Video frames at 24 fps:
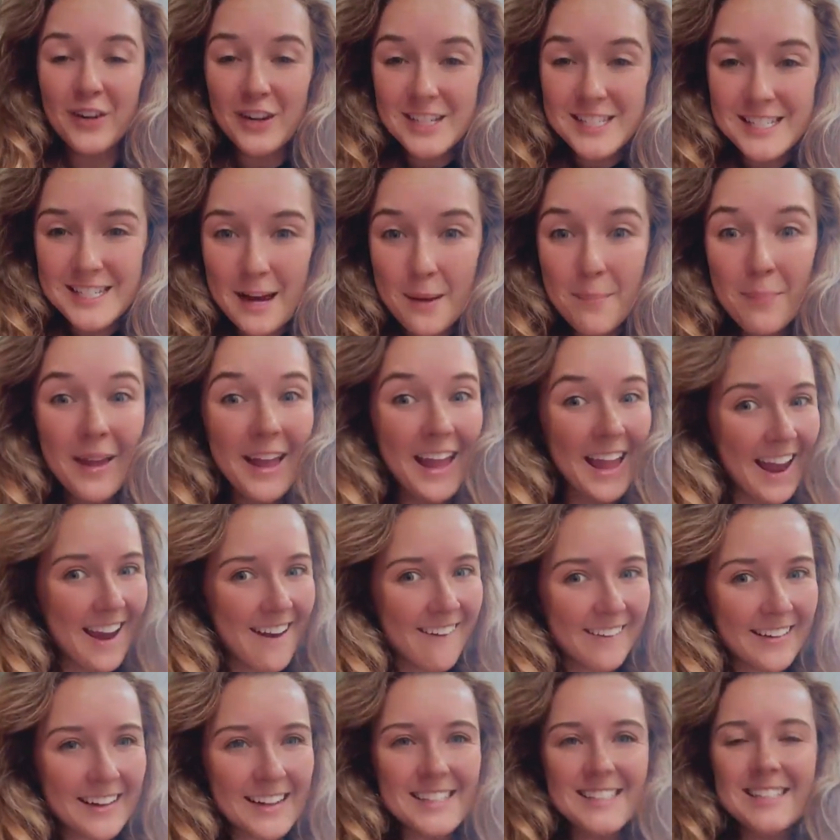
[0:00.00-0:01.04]
First up,
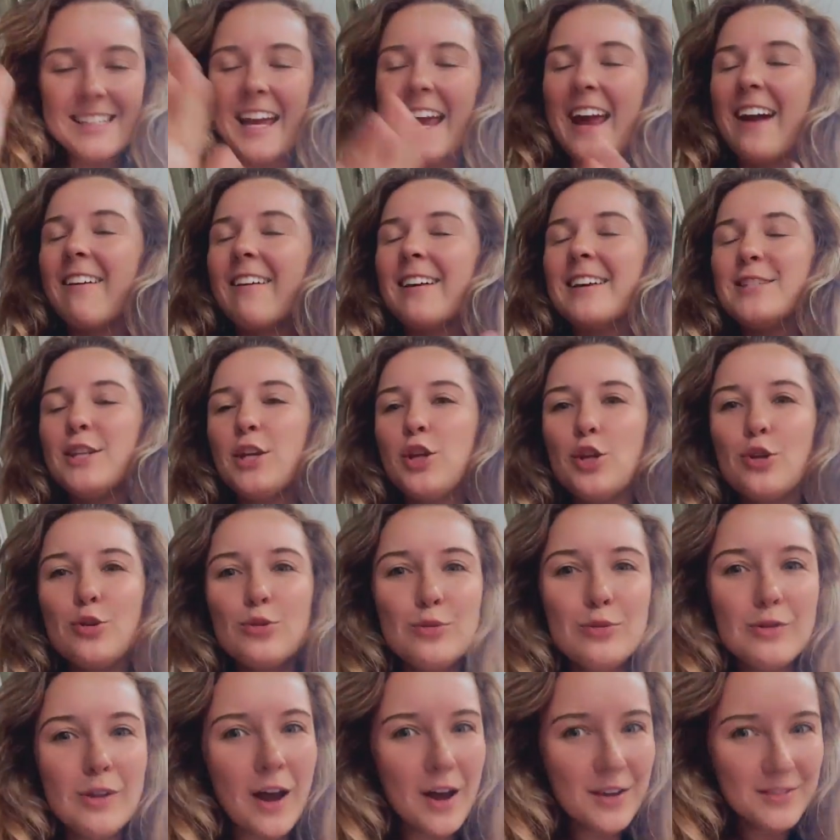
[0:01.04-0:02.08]
Aries. Aries,
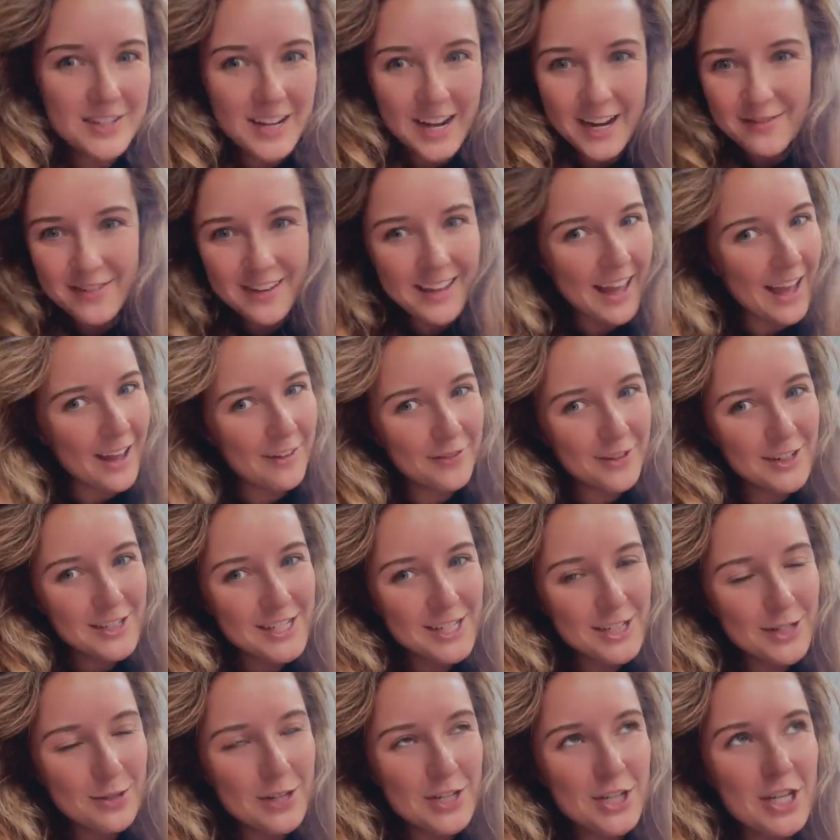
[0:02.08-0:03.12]
you love diving
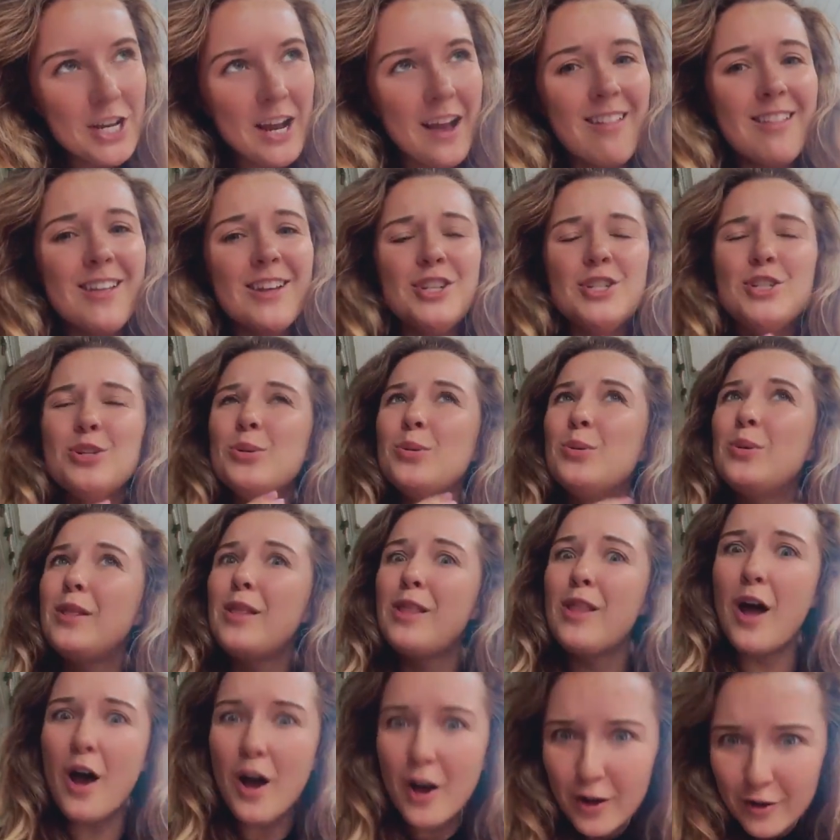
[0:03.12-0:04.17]
headfirst into a challenge. You
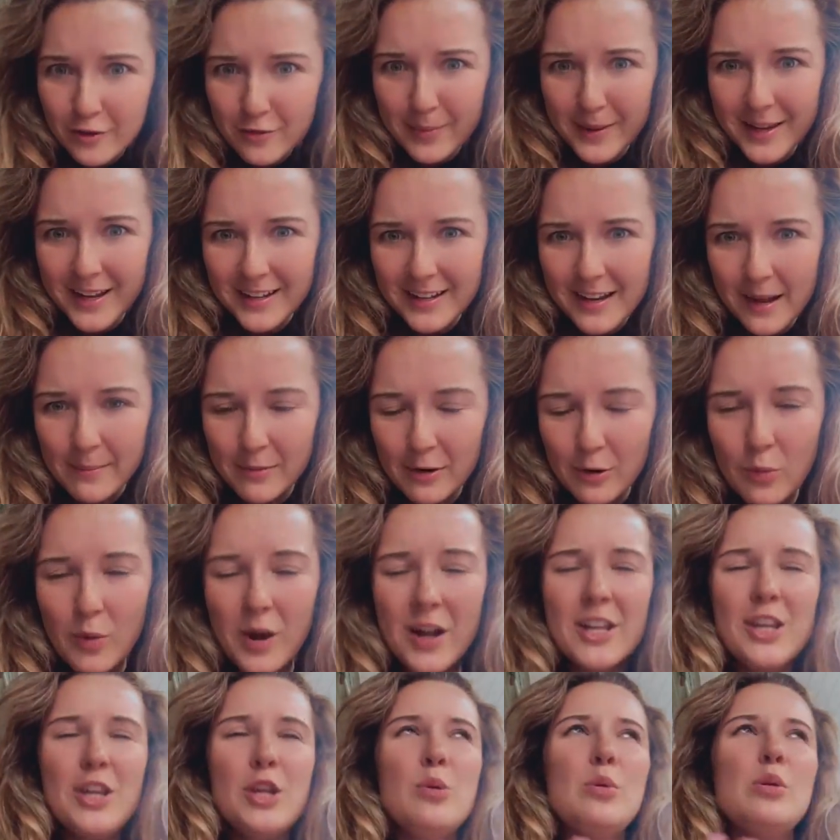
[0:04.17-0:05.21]
love being number
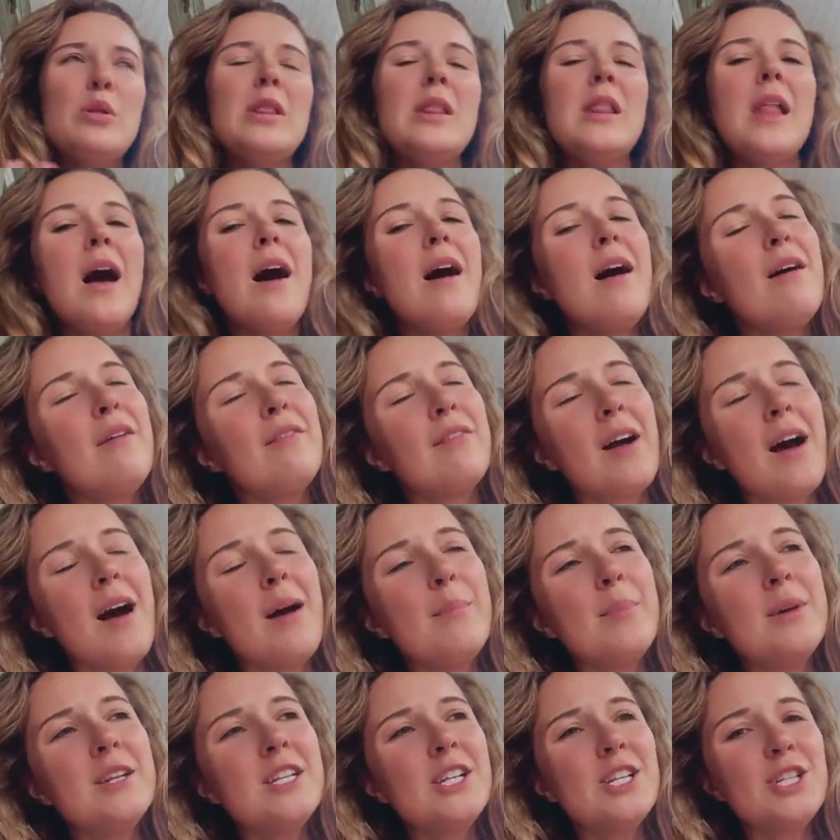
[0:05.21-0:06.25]
one. You love
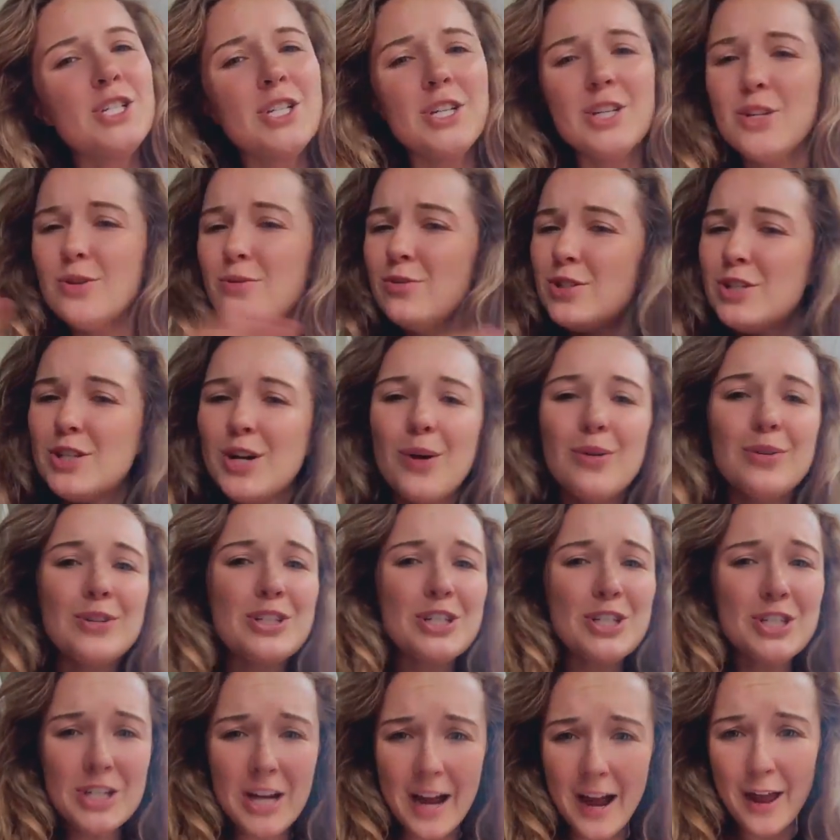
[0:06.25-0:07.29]
competition. You
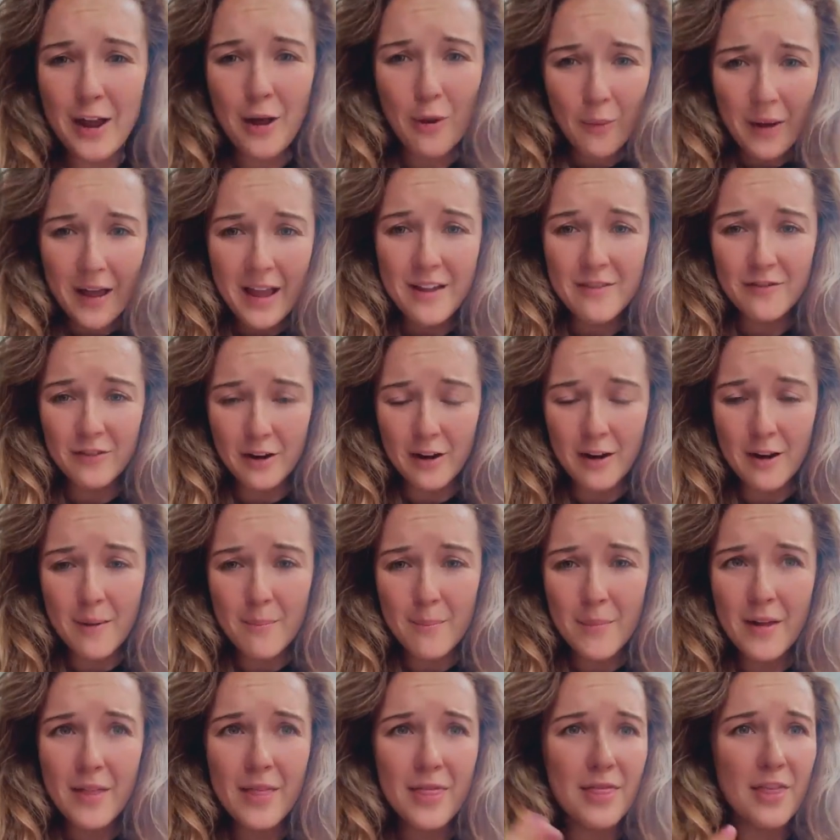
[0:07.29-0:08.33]
don't shy away
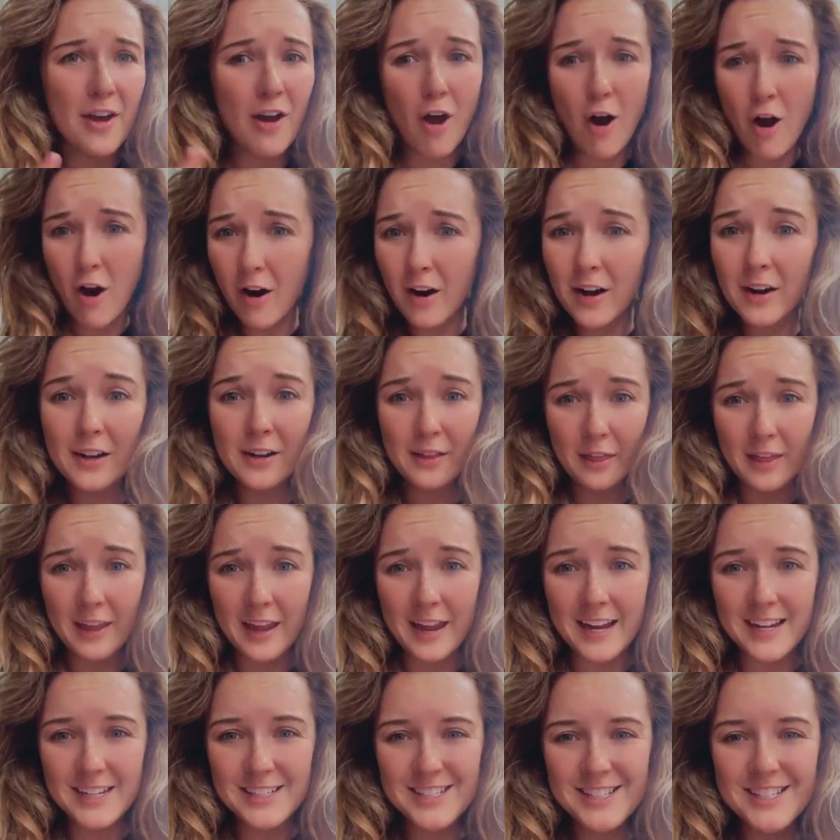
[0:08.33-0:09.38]
from the hard
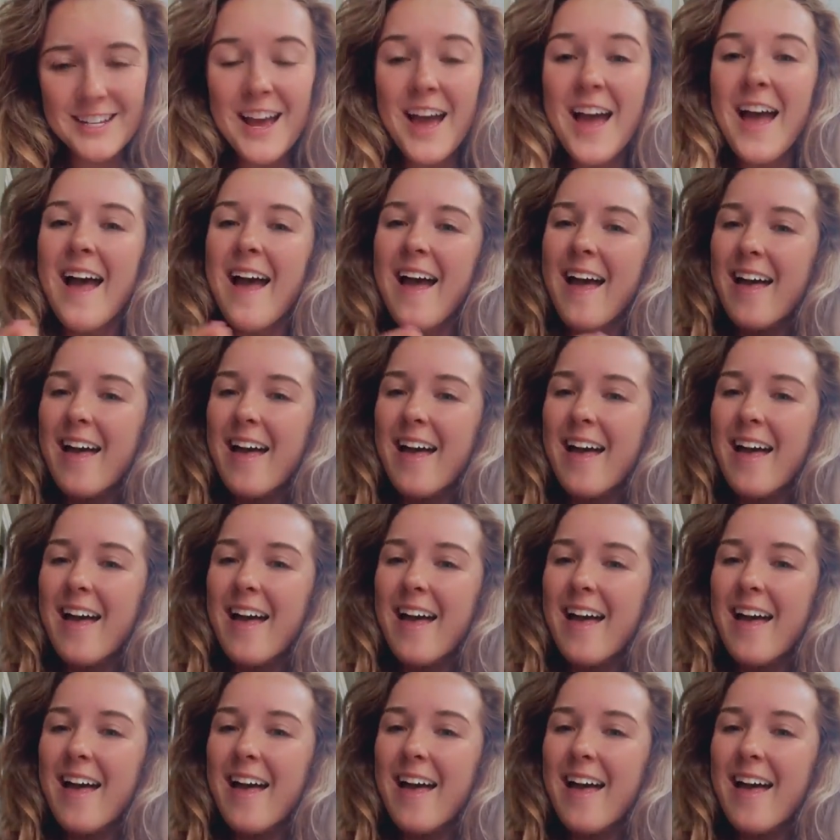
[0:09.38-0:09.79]
things.